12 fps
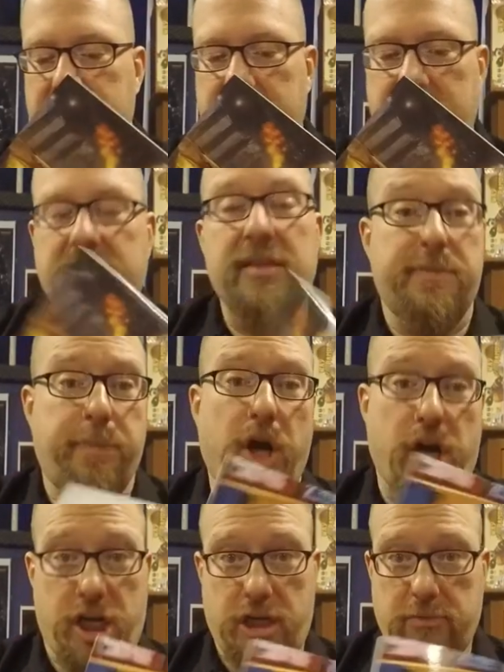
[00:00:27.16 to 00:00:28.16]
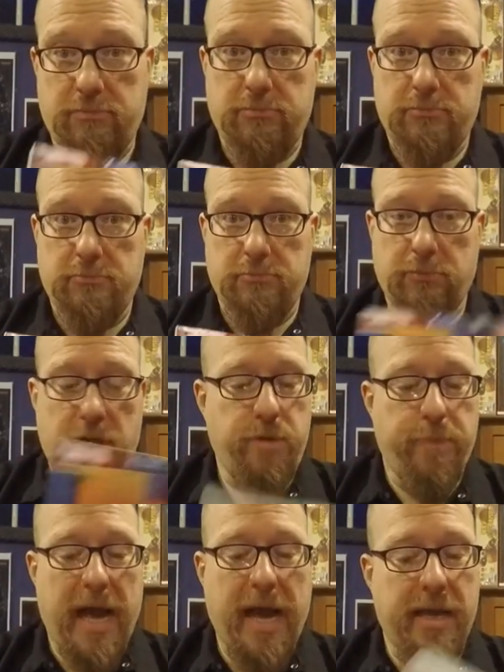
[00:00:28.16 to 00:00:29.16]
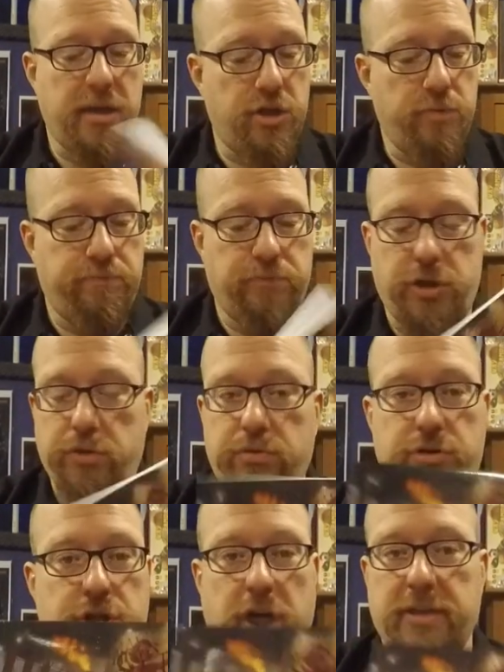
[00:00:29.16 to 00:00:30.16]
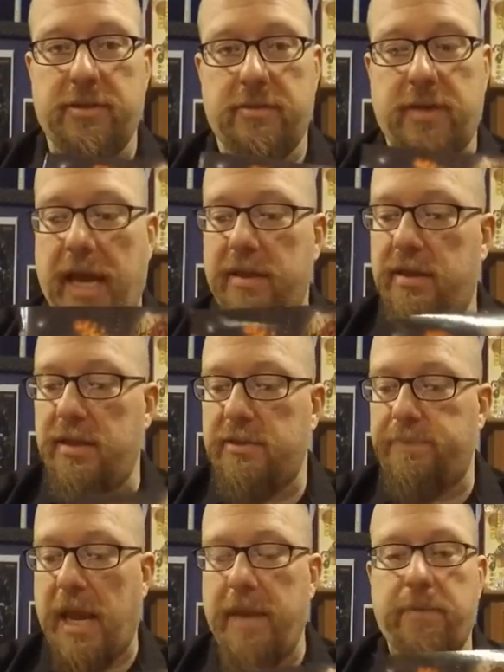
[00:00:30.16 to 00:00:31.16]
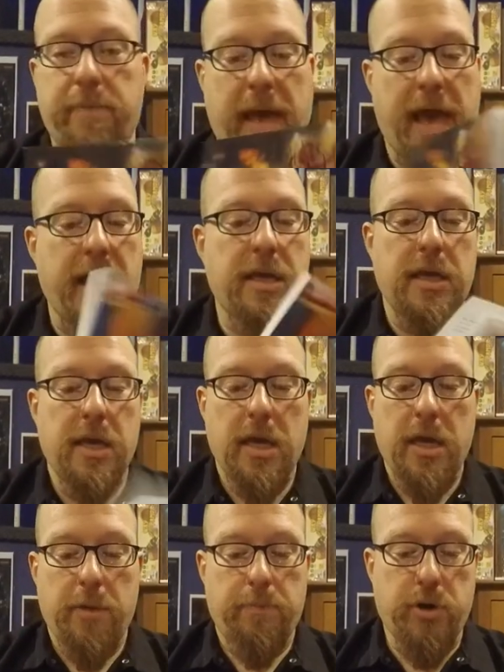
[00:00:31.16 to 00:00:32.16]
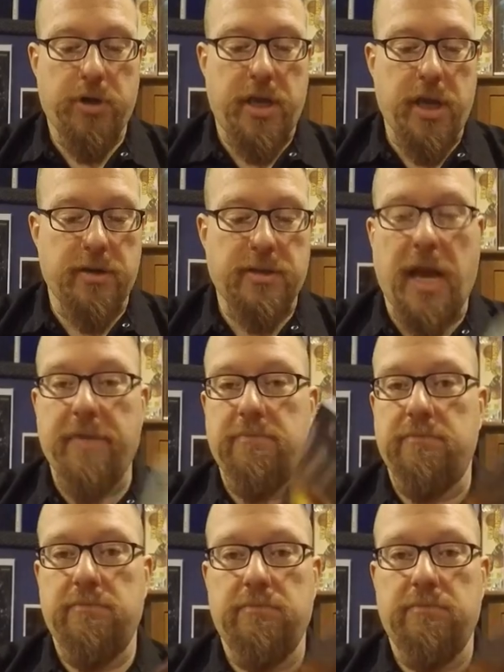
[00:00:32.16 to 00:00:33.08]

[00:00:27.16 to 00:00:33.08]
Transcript: is this book when you buy it, you you just get this paperback book here. It's got